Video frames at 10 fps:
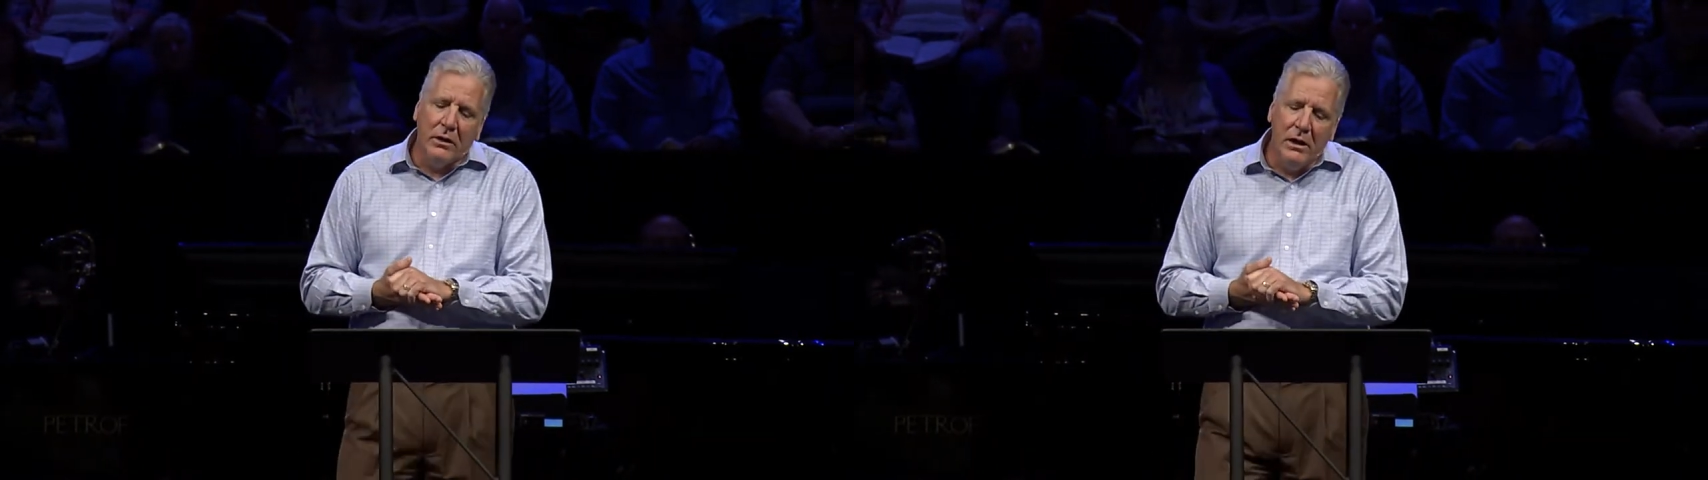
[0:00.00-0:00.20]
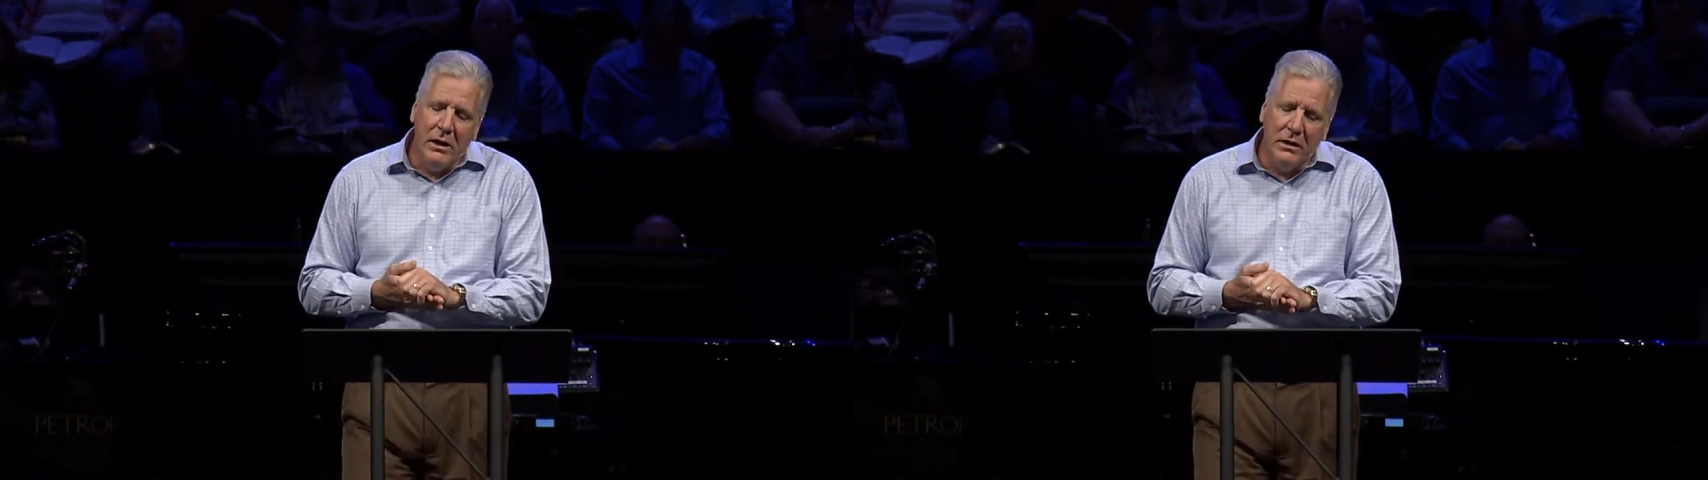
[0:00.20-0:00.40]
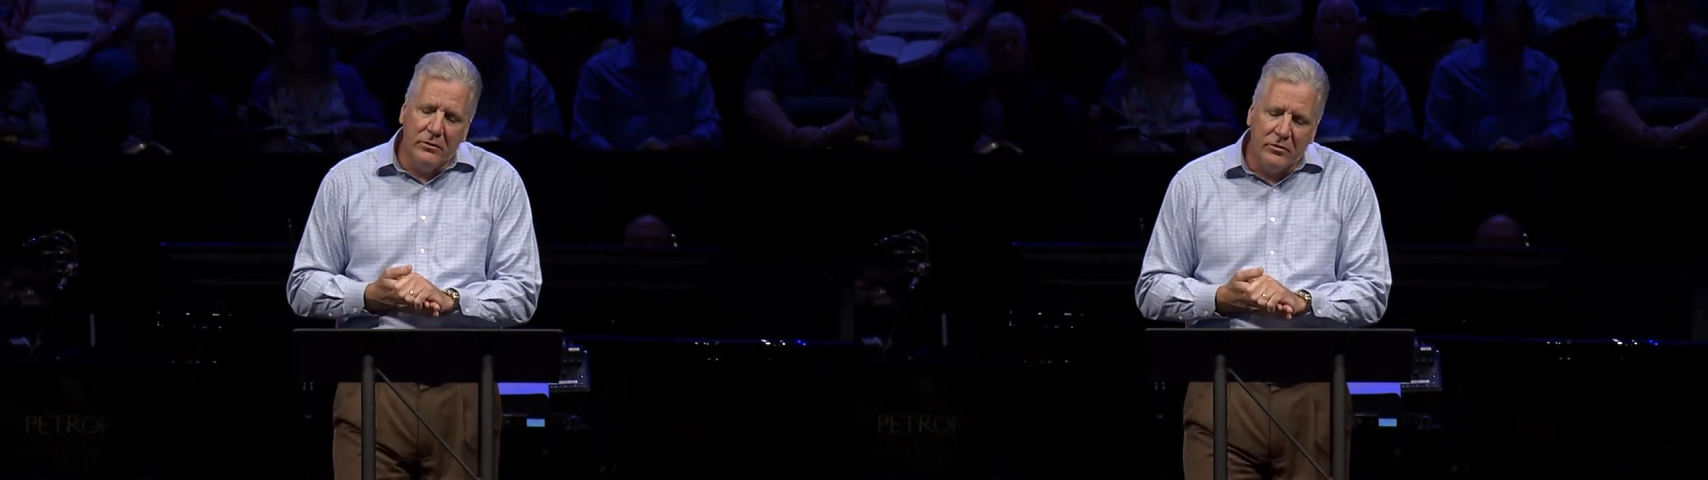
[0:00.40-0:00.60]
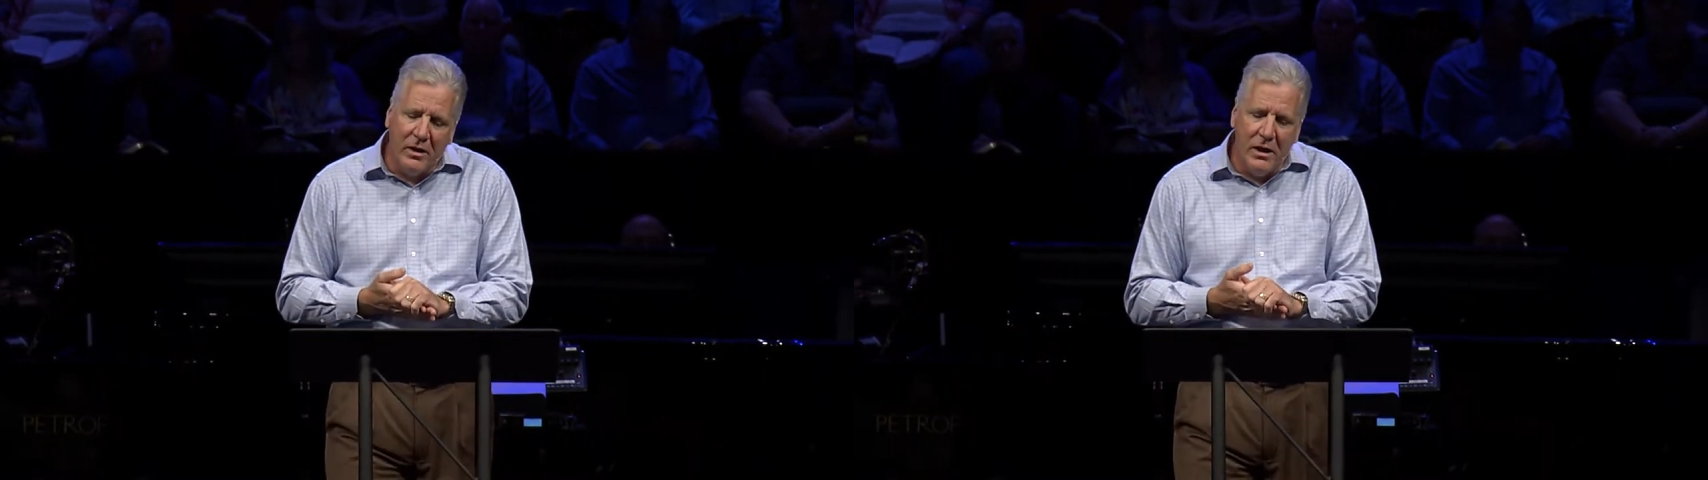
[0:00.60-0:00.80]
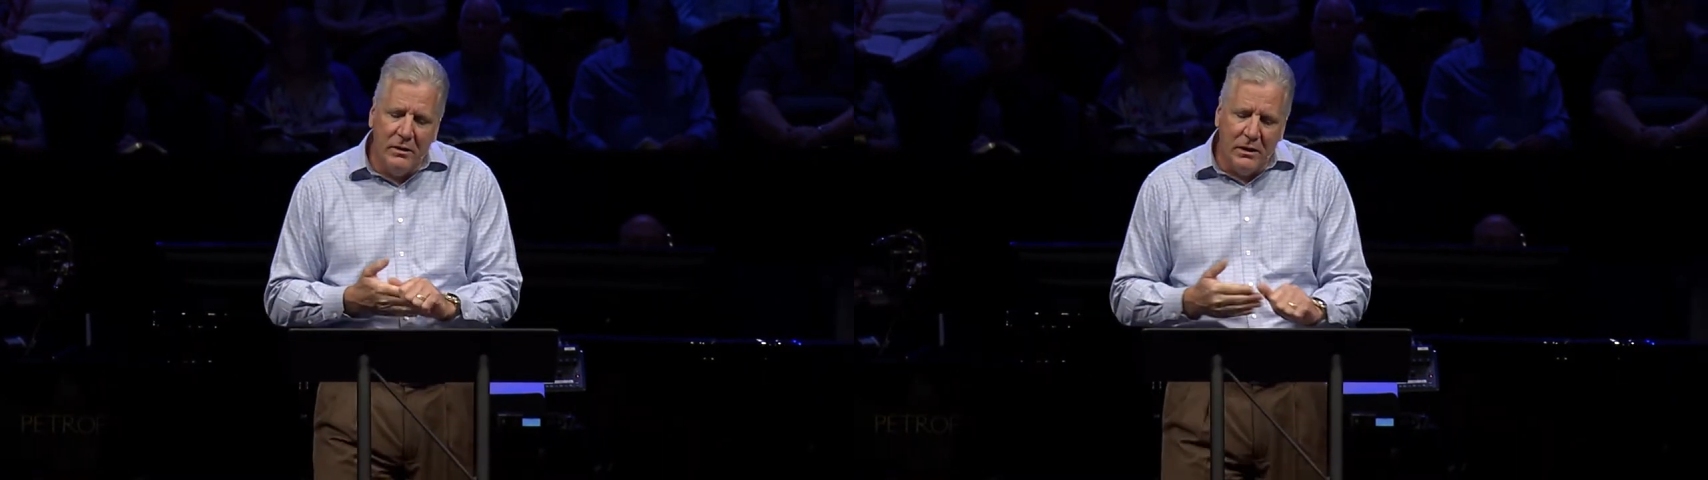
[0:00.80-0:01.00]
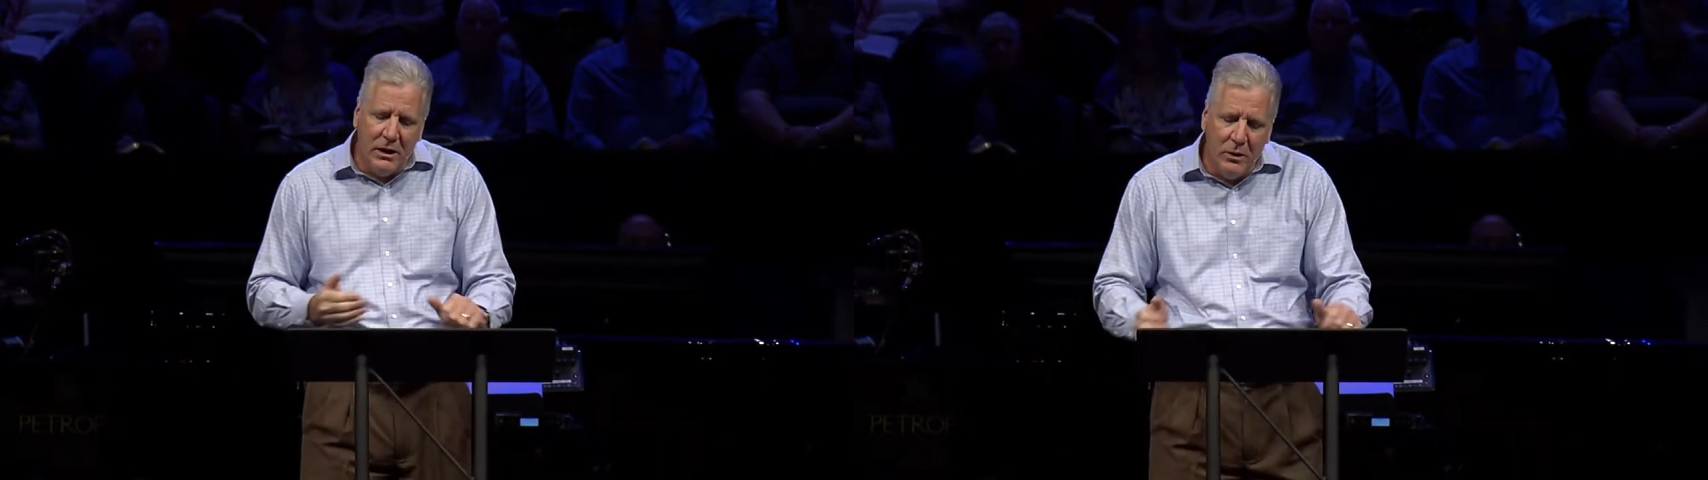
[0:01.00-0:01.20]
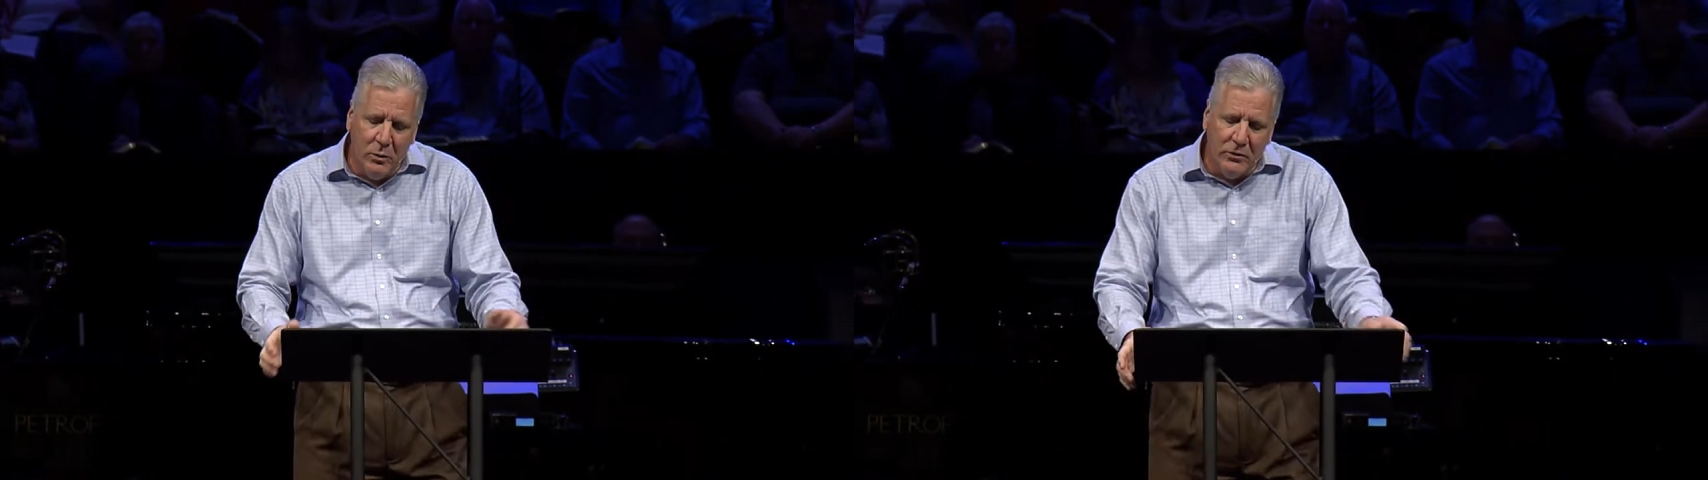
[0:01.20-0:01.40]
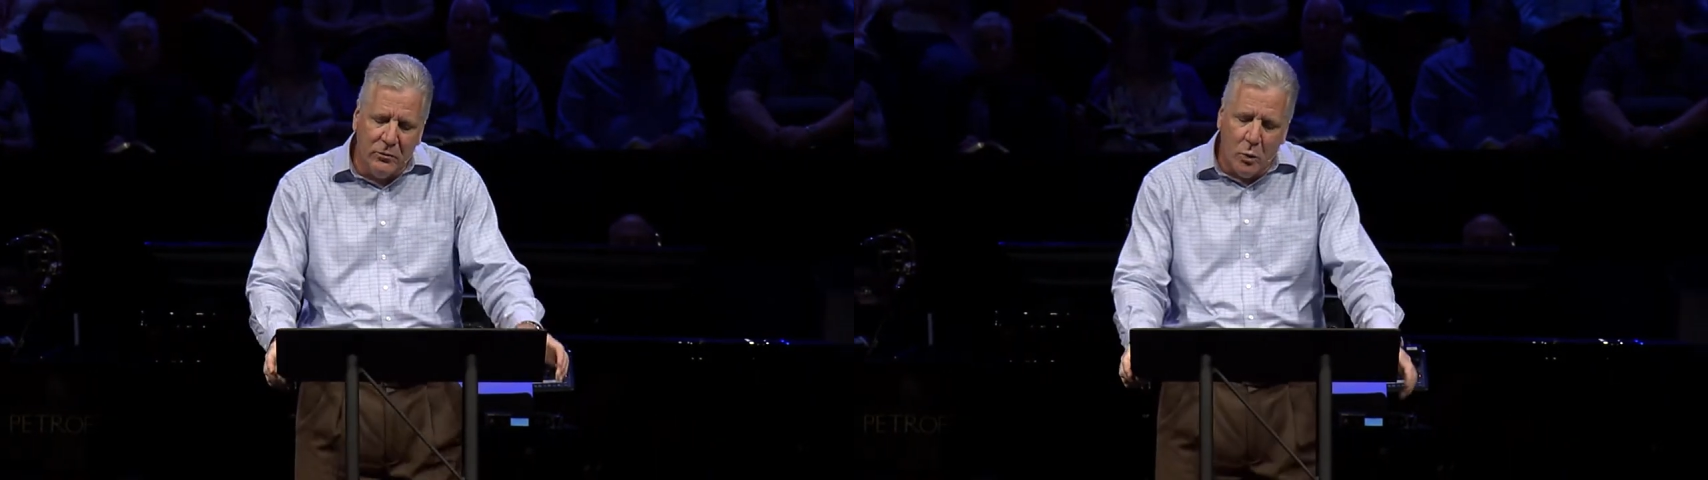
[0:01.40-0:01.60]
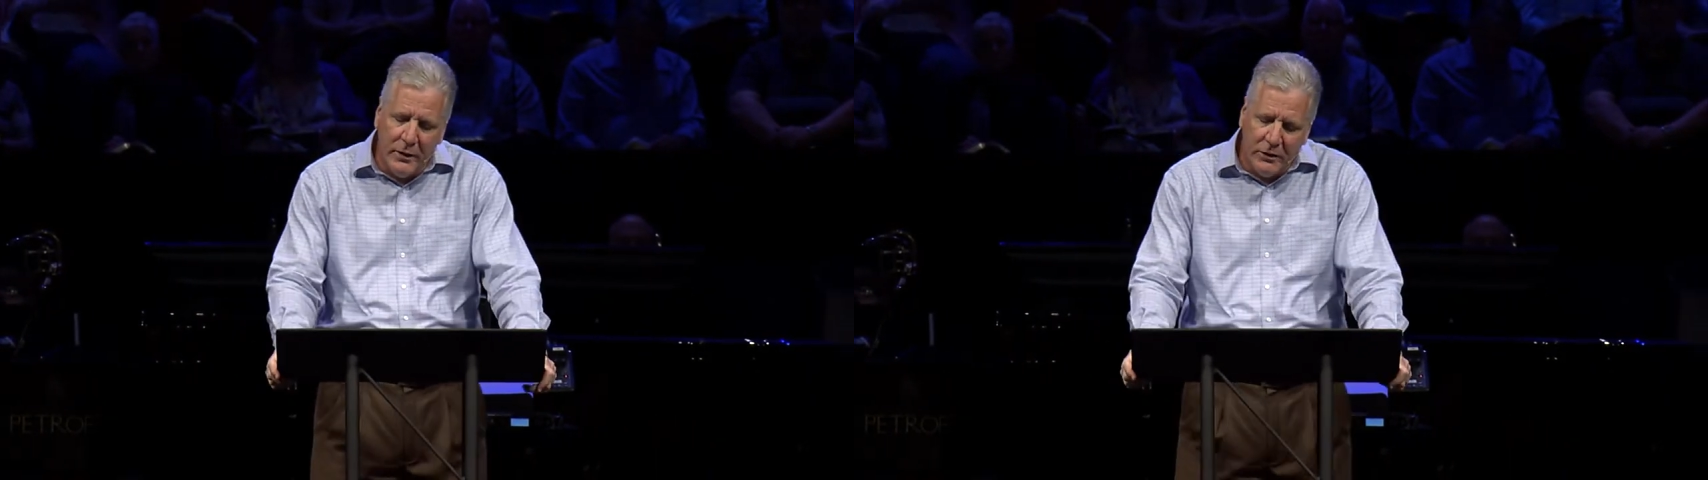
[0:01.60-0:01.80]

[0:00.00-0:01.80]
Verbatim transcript: king and say that he was wanting